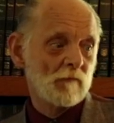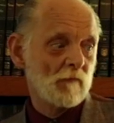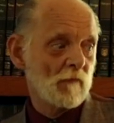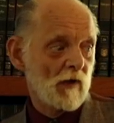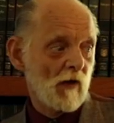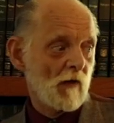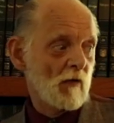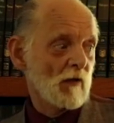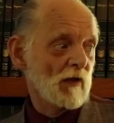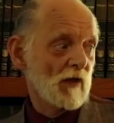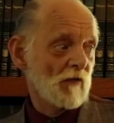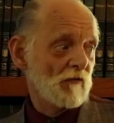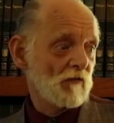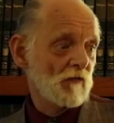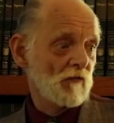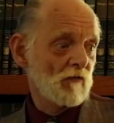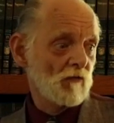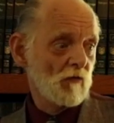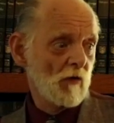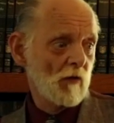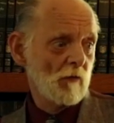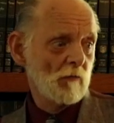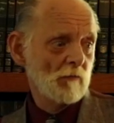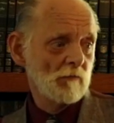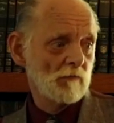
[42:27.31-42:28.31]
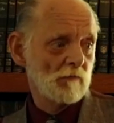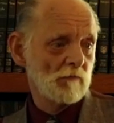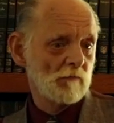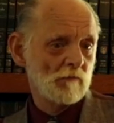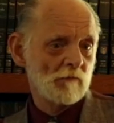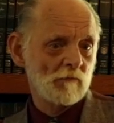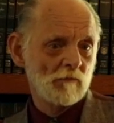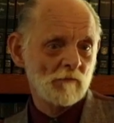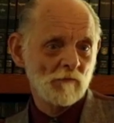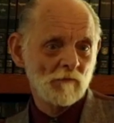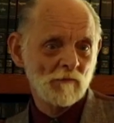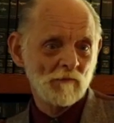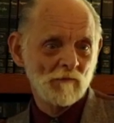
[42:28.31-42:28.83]
You ever listen to them? Do
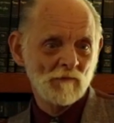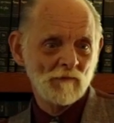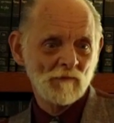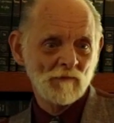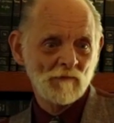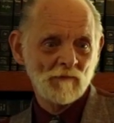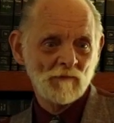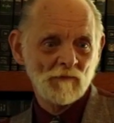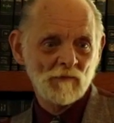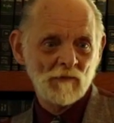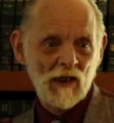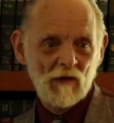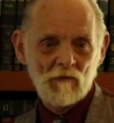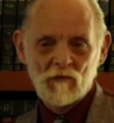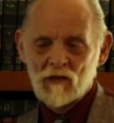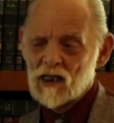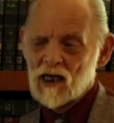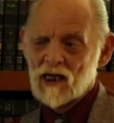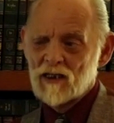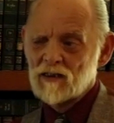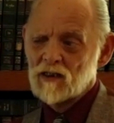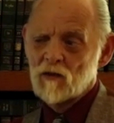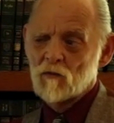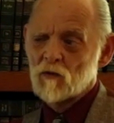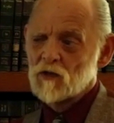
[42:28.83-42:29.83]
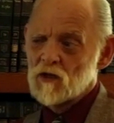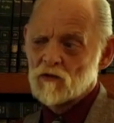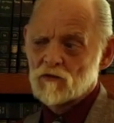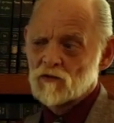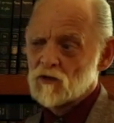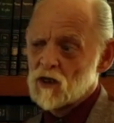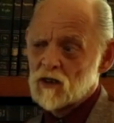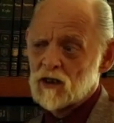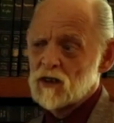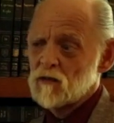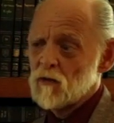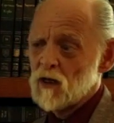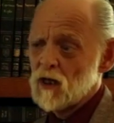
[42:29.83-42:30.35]
you have any idea what they're
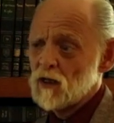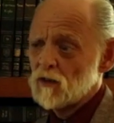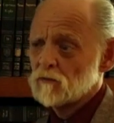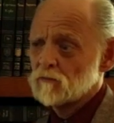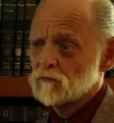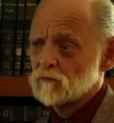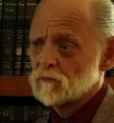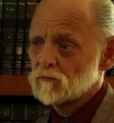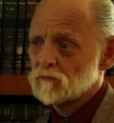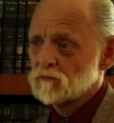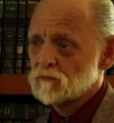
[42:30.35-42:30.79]
talking about?